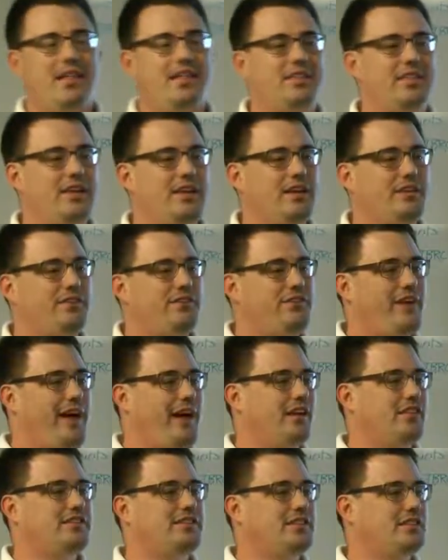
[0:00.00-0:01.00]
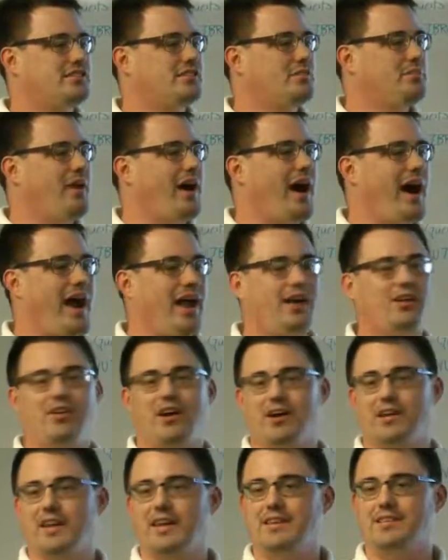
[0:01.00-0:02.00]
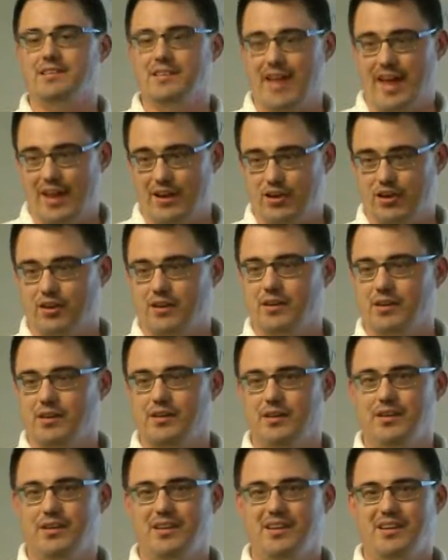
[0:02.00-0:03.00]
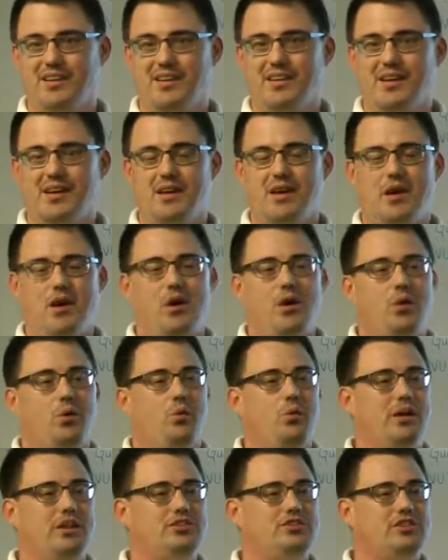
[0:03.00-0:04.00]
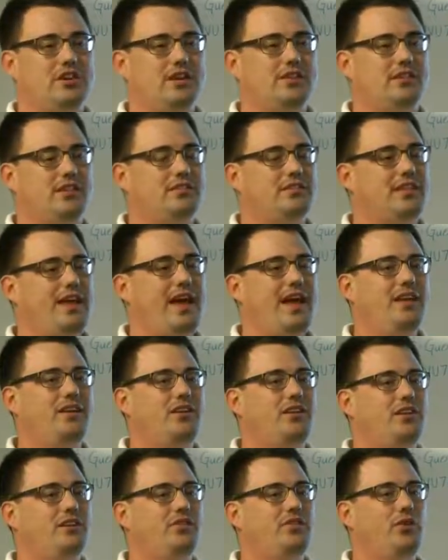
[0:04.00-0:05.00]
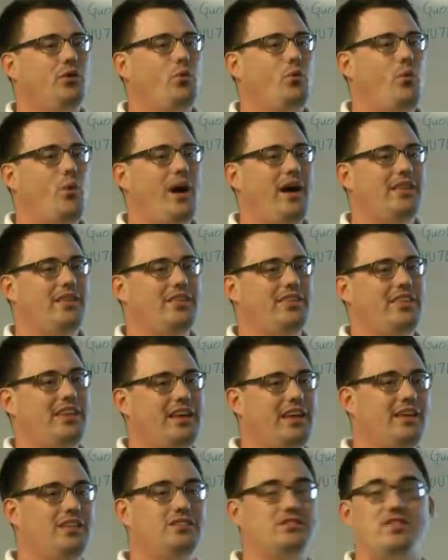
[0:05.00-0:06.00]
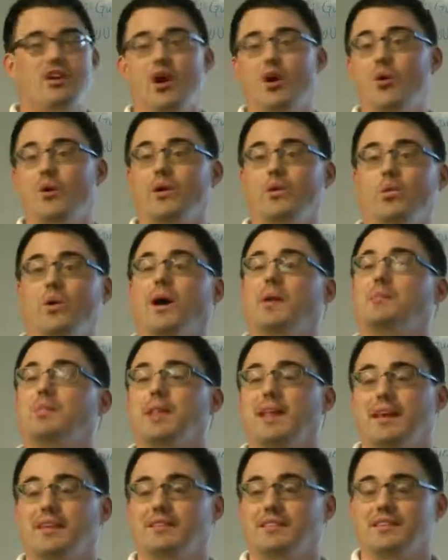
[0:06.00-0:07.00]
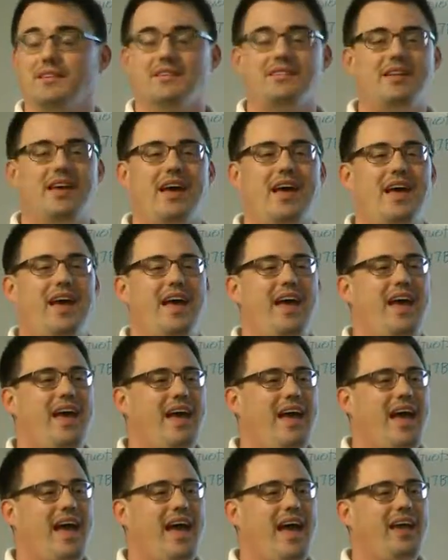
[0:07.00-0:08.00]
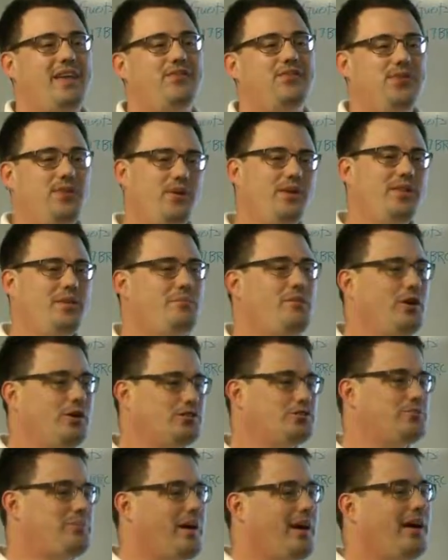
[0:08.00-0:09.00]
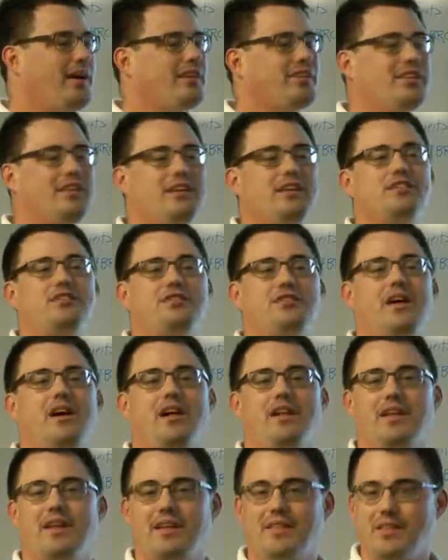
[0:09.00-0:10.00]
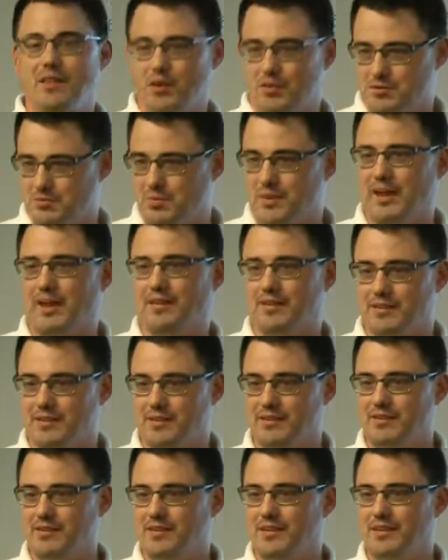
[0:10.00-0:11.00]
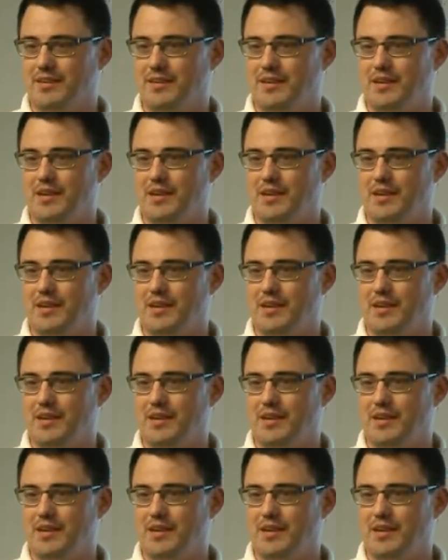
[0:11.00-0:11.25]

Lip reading: the File System Hierarchy Standard, which is a standard for what things go in what places. And for the most part, things fall in those places.